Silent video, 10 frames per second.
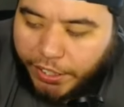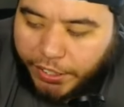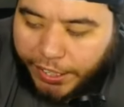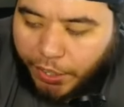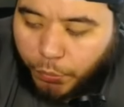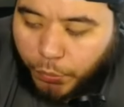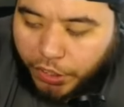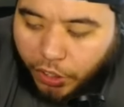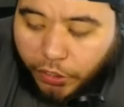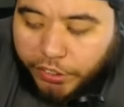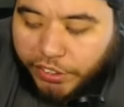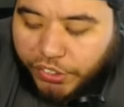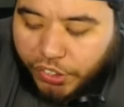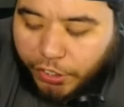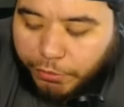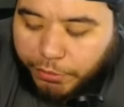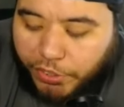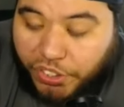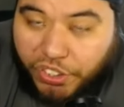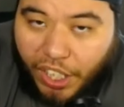that regardless of
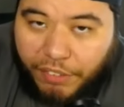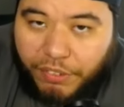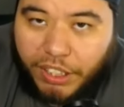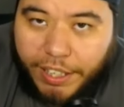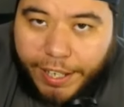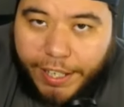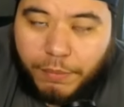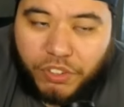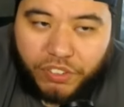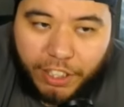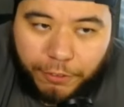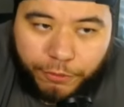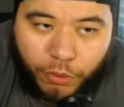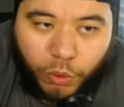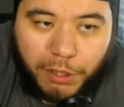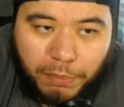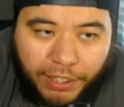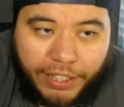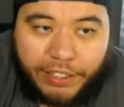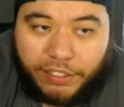7 games that they fully
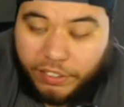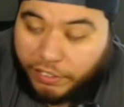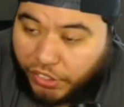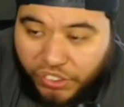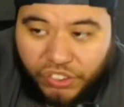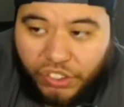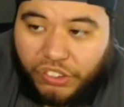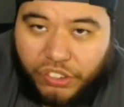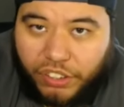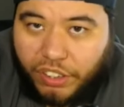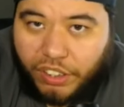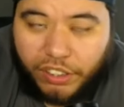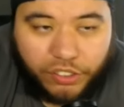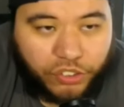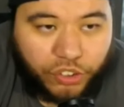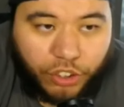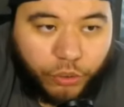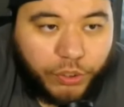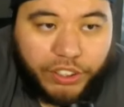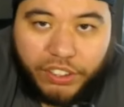played this season, this is the
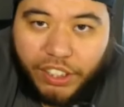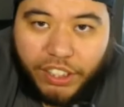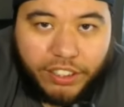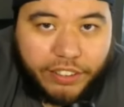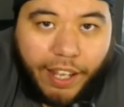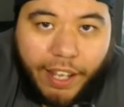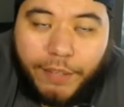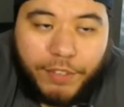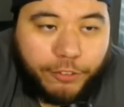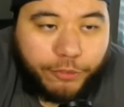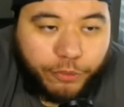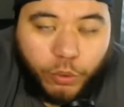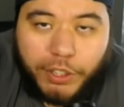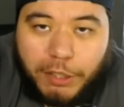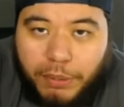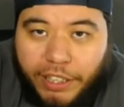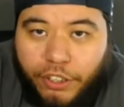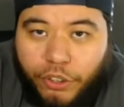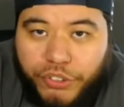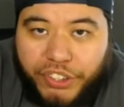only time they fully played
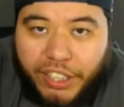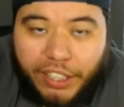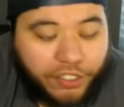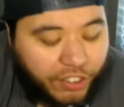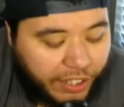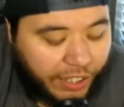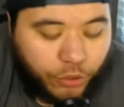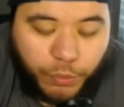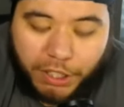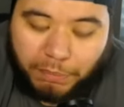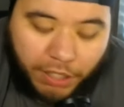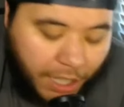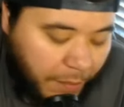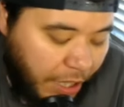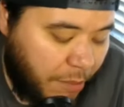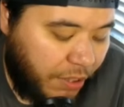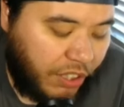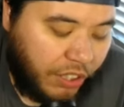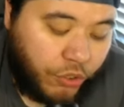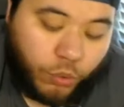all together. And yes, we could blame Laremy
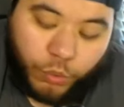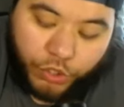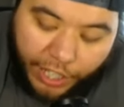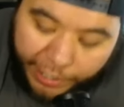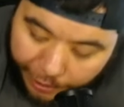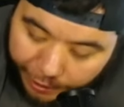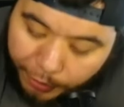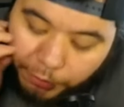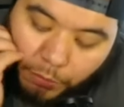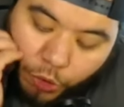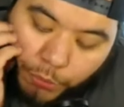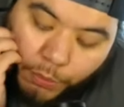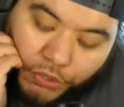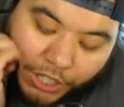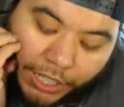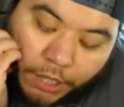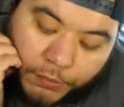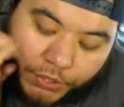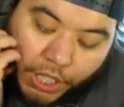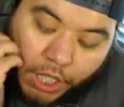Tunsil, which I have multiple
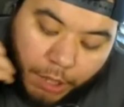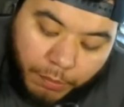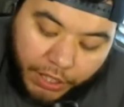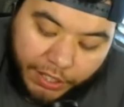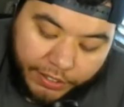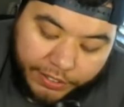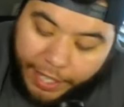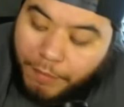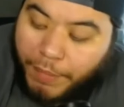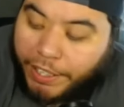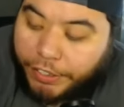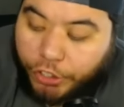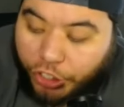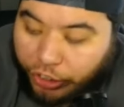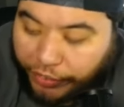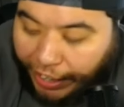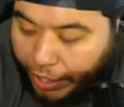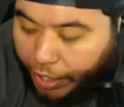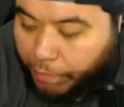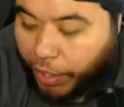times, because that man could have
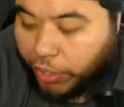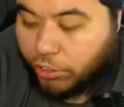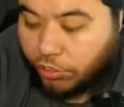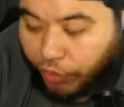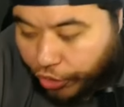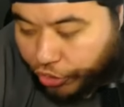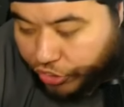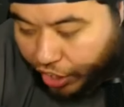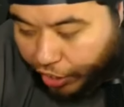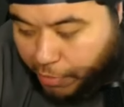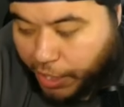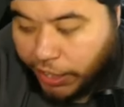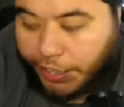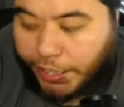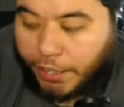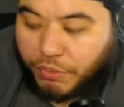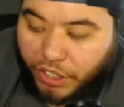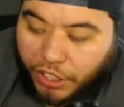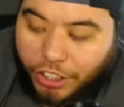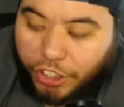came to voluntary mini camps
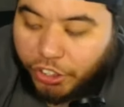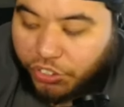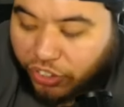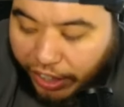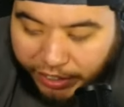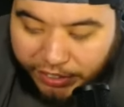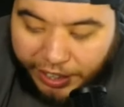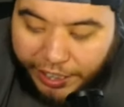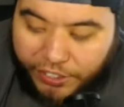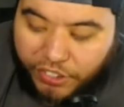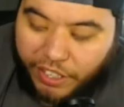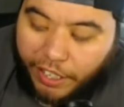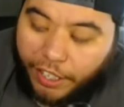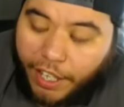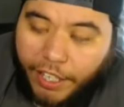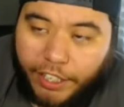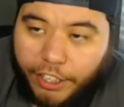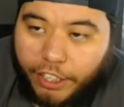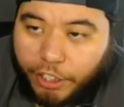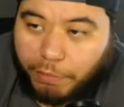and he could have set his ass there and he
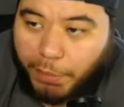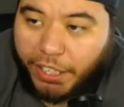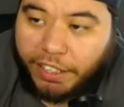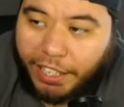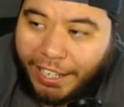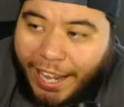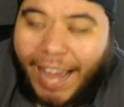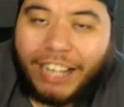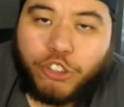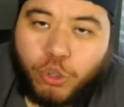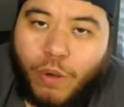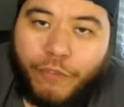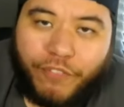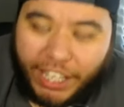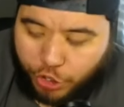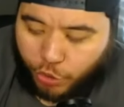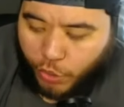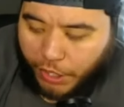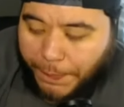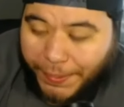could have been an actual
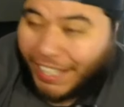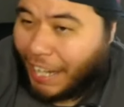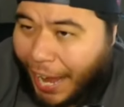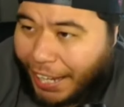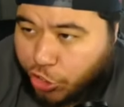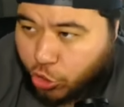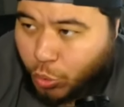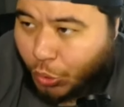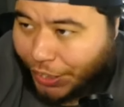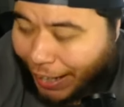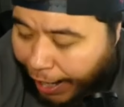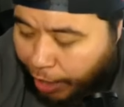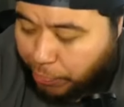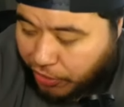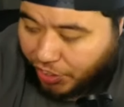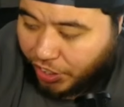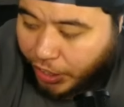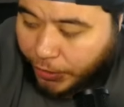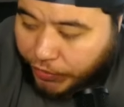veteran, an actual captain,